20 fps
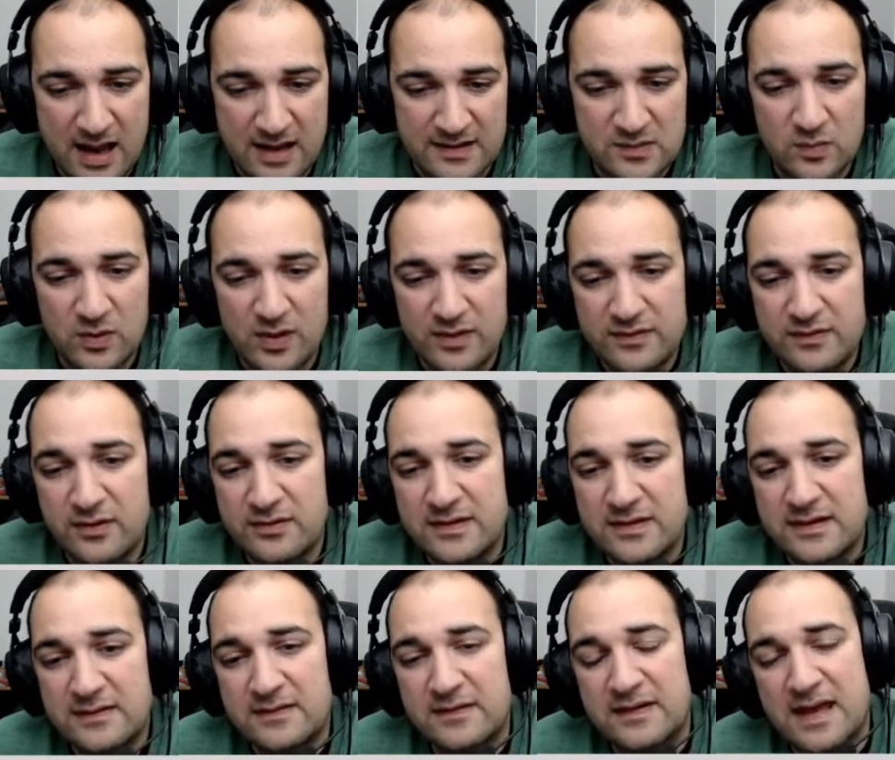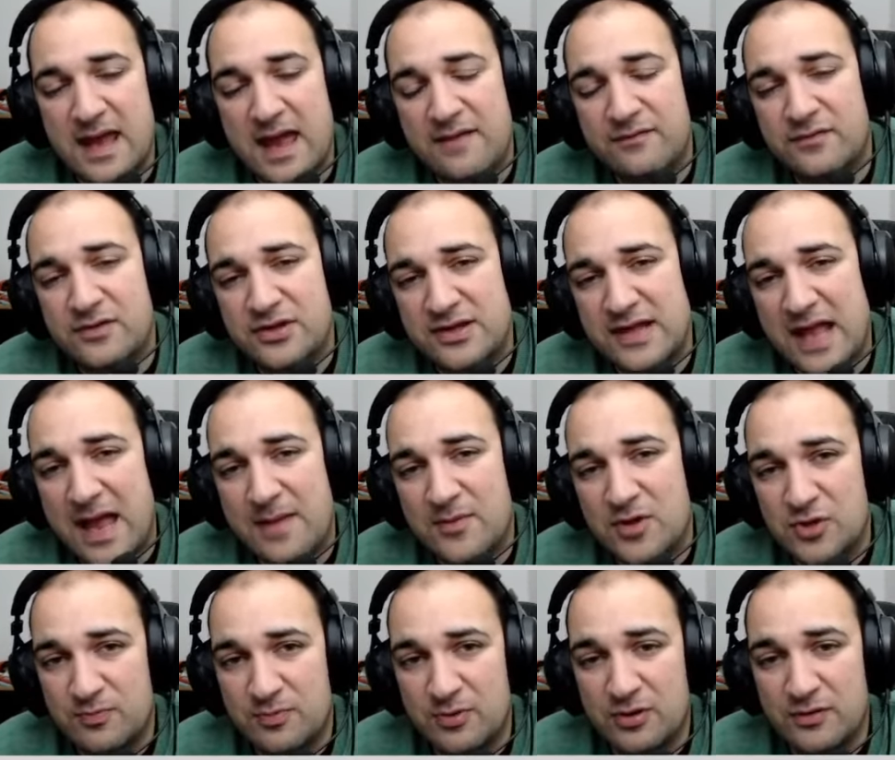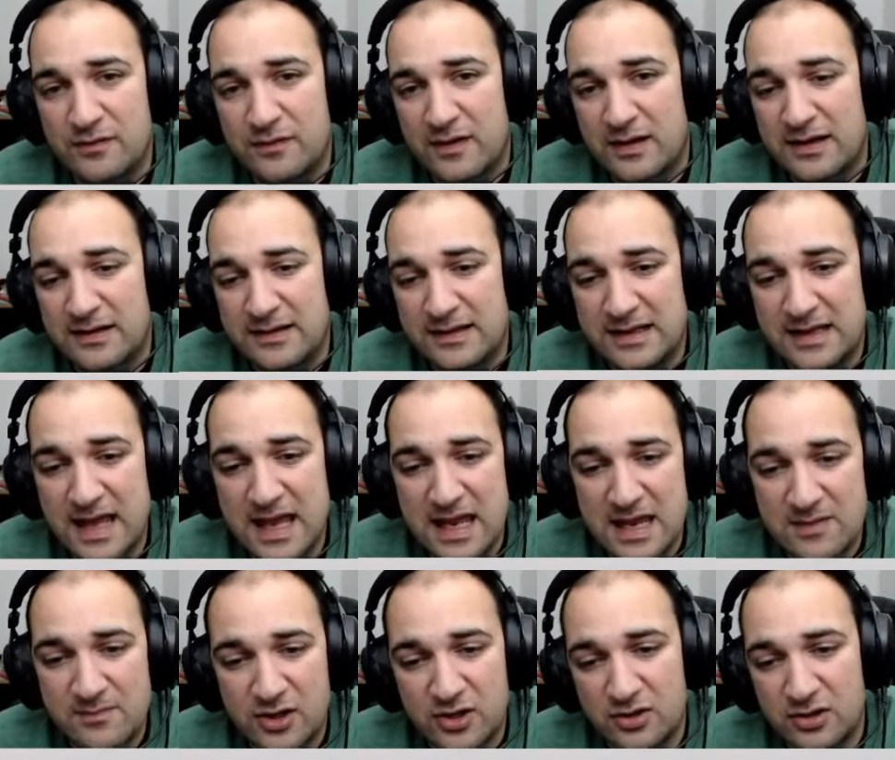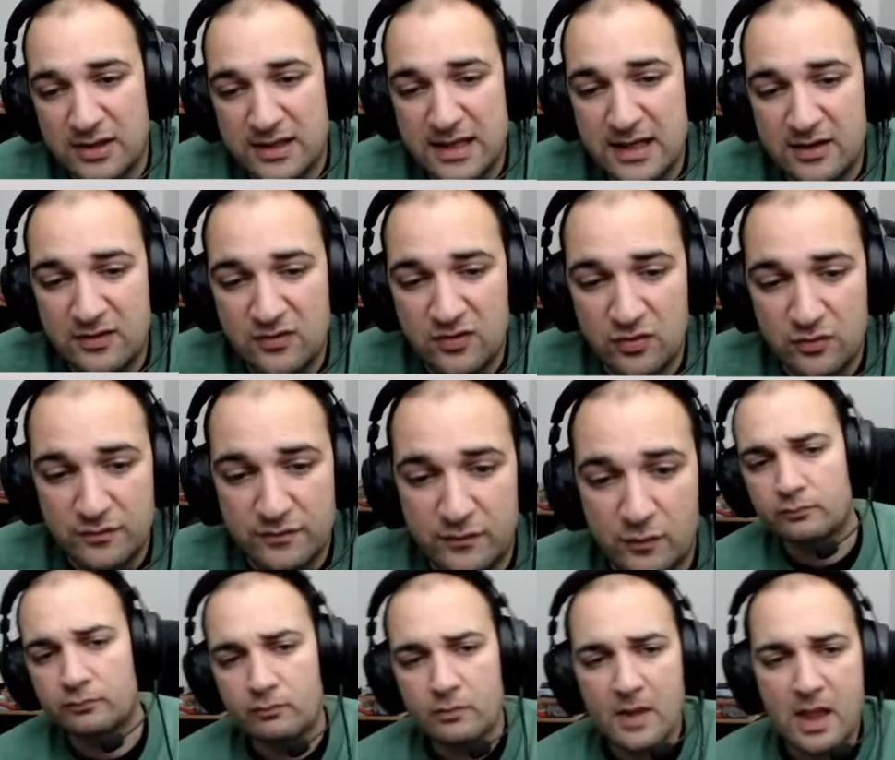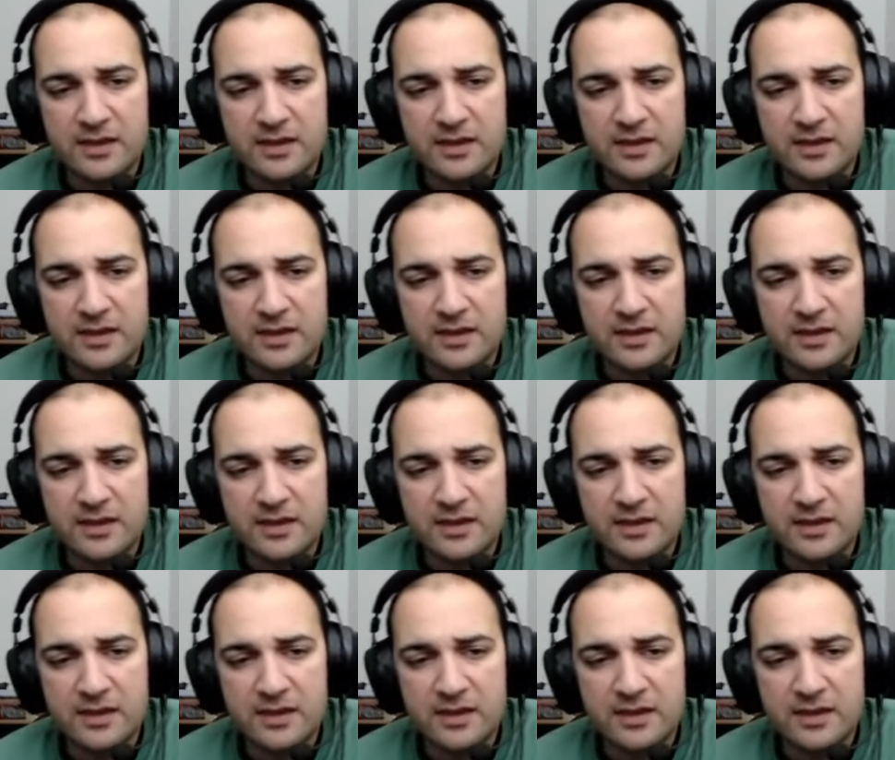It's worth noting that the average damage profile in the game, you're looking at 2-4.